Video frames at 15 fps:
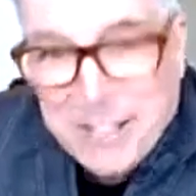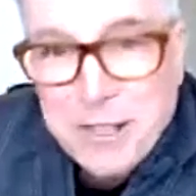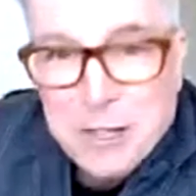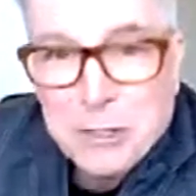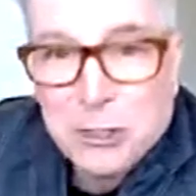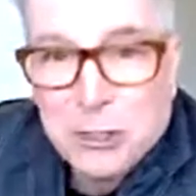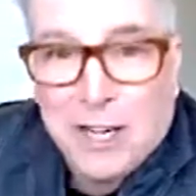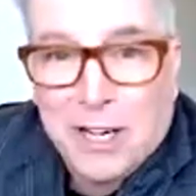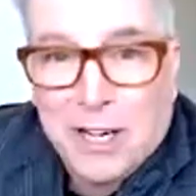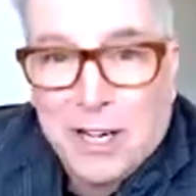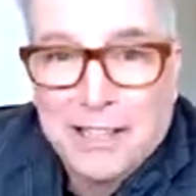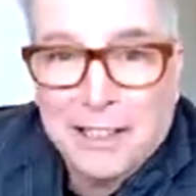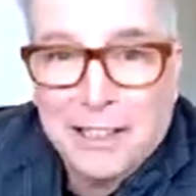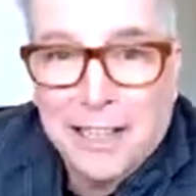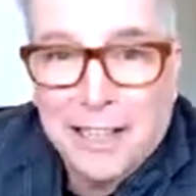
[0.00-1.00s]
Try
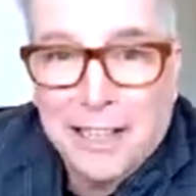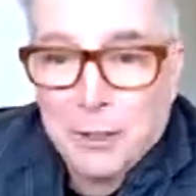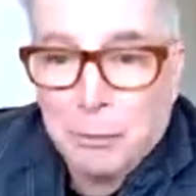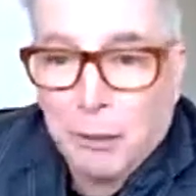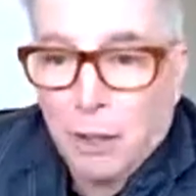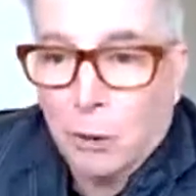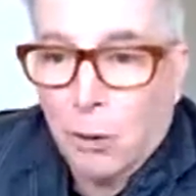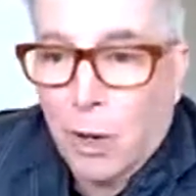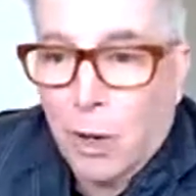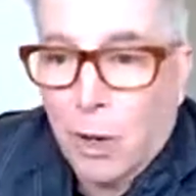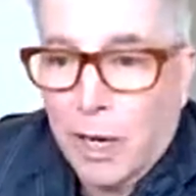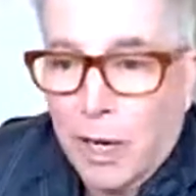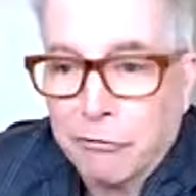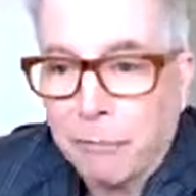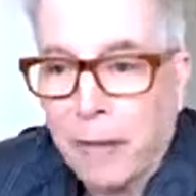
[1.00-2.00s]
telling that to my
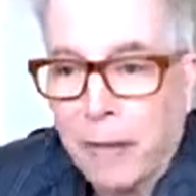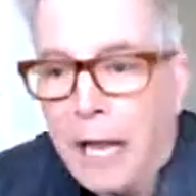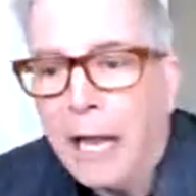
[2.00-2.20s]
wife.